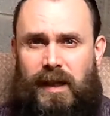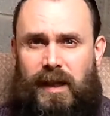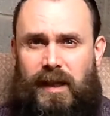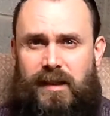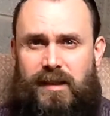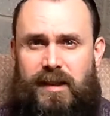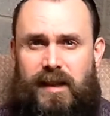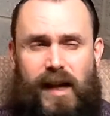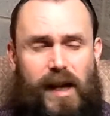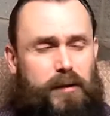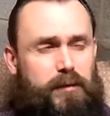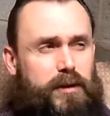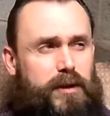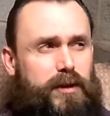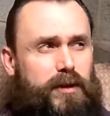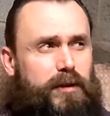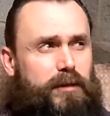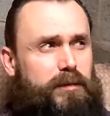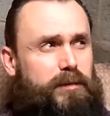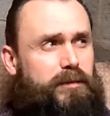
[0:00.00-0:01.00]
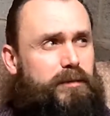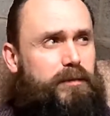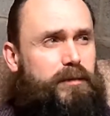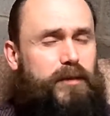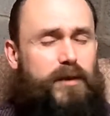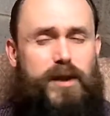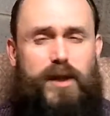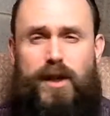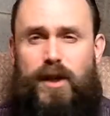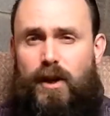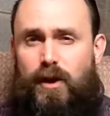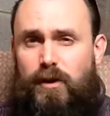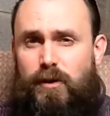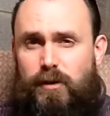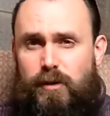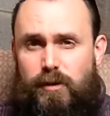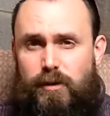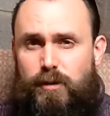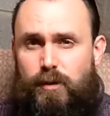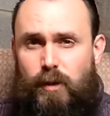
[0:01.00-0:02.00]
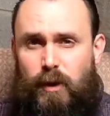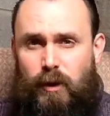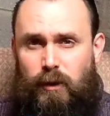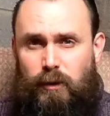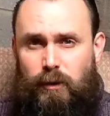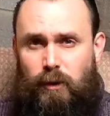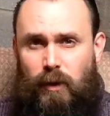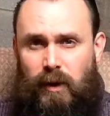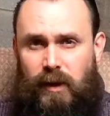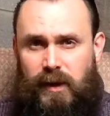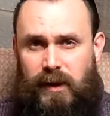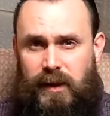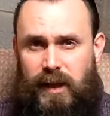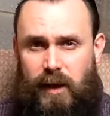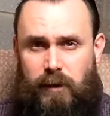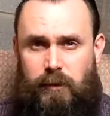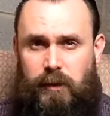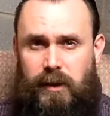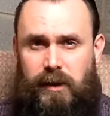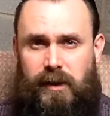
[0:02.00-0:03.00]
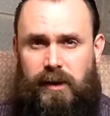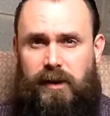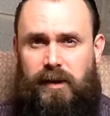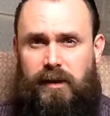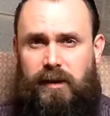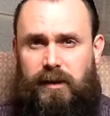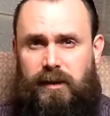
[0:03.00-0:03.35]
It's an absolute huge worldwide network